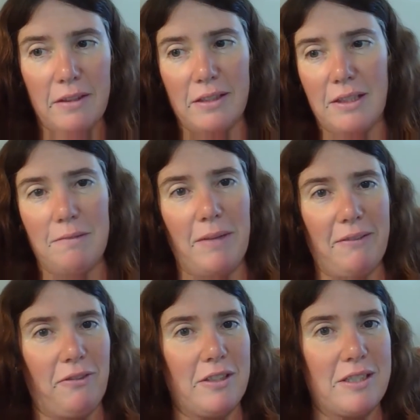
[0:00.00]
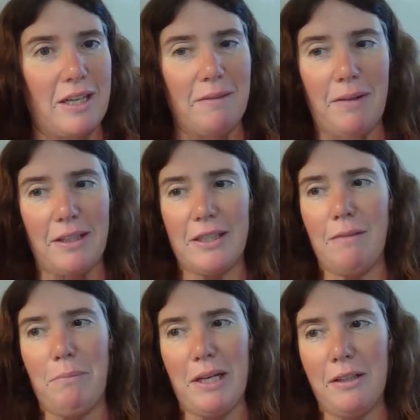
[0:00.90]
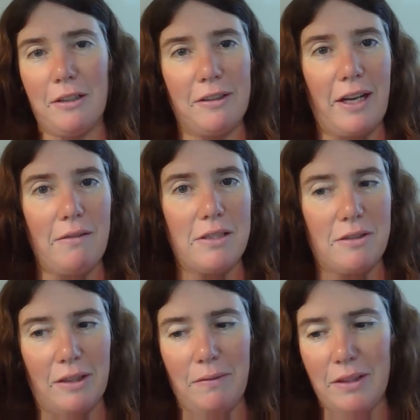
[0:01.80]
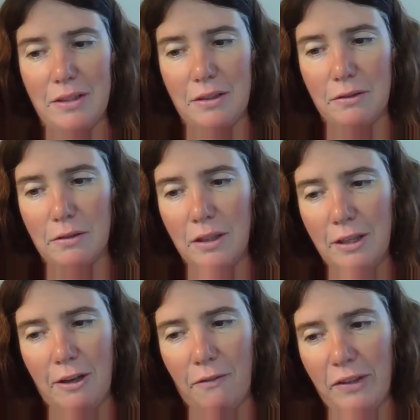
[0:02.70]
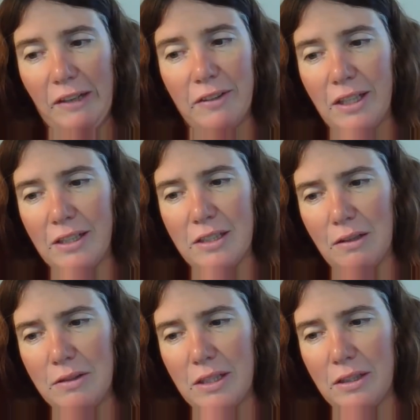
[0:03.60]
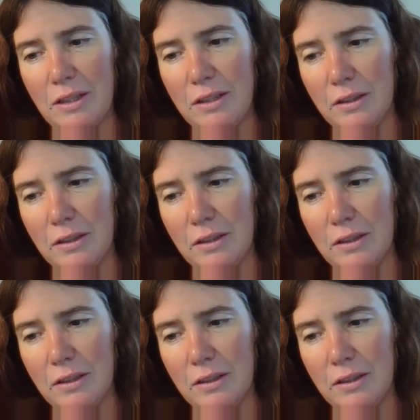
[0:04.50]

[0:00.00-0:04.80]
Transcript: This is my first time on the computer live streaming, so hopefully everything sounds good.